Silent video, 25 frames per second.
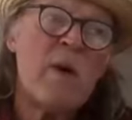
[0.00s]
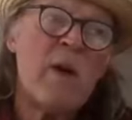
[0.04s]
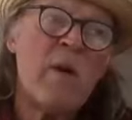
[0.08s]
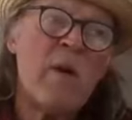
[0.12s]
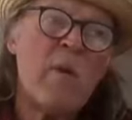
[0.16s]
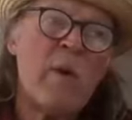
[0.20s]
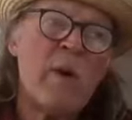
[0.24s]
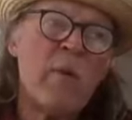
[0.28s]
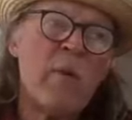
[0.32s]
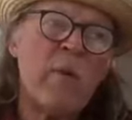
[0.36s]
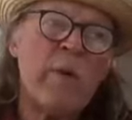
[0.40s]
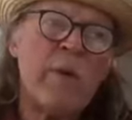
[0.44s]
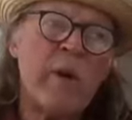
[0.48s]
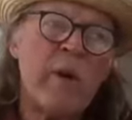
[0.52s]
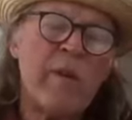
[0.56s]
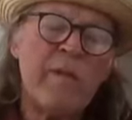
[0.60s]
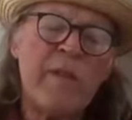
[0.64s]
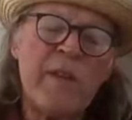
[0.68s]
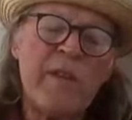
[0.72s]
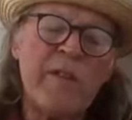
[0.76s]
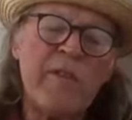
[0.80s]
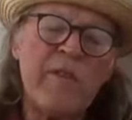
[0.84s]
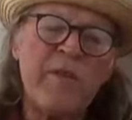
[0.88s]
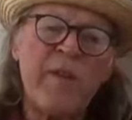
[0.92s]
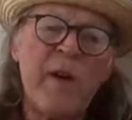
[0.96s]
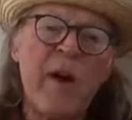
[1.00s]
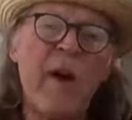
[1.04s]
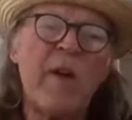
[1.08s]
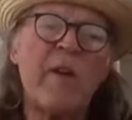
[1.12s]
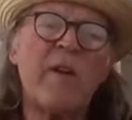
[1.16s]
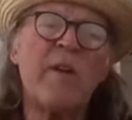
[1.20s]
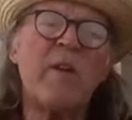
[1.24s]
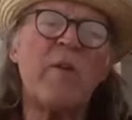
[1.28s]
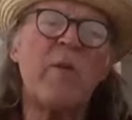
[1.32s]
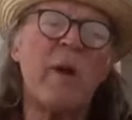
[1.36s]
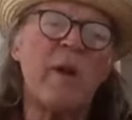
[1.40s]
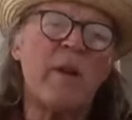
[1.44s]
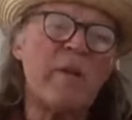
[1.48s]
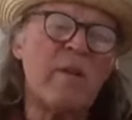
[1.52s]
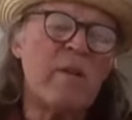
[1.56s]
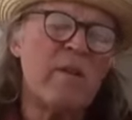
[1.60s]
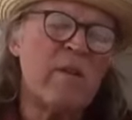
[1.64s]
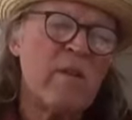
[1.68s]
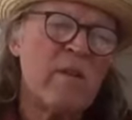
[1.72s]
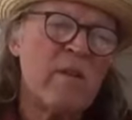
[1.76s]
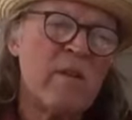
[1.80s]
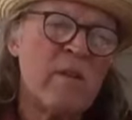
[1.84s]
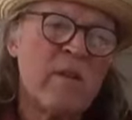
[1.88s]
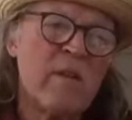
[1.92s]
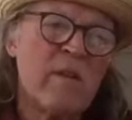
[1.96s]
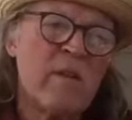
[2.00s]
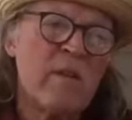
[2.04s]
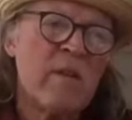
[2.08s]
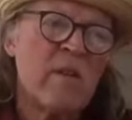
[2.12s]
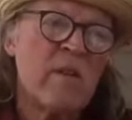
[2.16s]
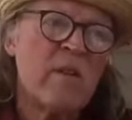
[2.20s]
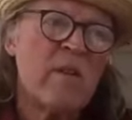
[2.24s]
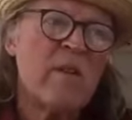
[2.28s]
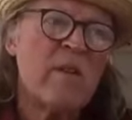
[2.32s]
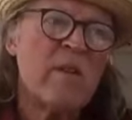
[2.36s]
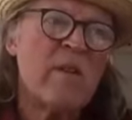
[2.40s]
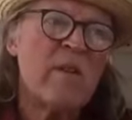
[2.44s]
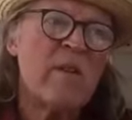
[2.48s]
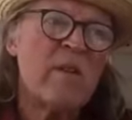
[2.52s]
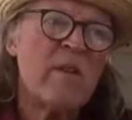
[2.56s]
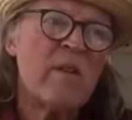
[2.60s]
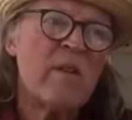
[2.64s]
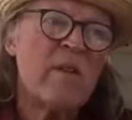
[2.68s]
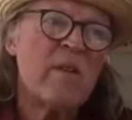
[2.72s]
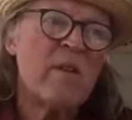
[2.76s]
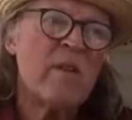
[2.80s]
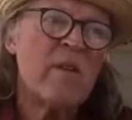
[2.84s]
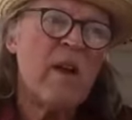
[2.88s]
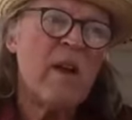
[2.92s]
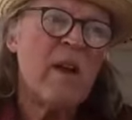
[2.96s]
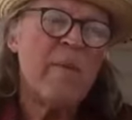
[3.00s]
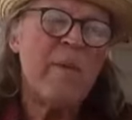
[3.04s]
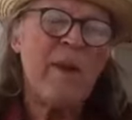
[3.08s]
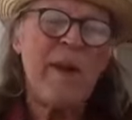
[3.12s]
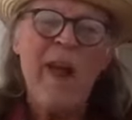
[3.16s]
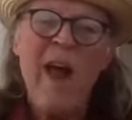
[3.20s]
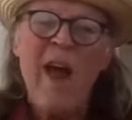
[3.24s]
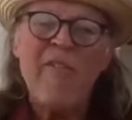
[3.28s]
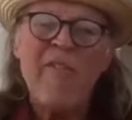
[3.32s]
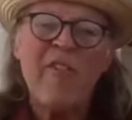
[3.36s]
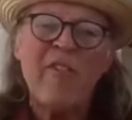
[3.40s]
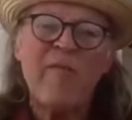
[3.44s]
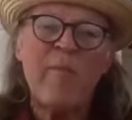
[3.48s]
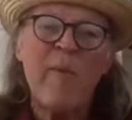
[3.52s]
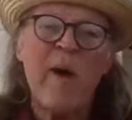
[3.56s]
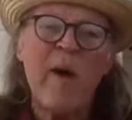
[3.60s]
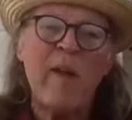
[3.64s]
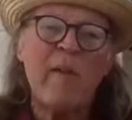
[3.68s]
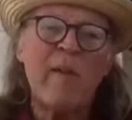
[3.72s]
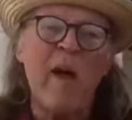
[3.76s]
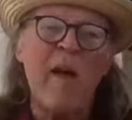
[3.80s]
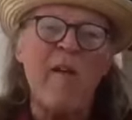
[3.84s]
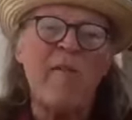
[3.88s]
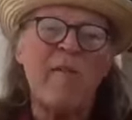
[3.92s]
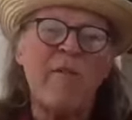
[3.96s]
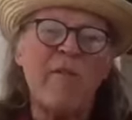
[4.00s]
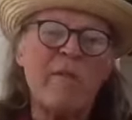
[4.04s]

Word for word: when, when you're this far into it, I mean, half of my life,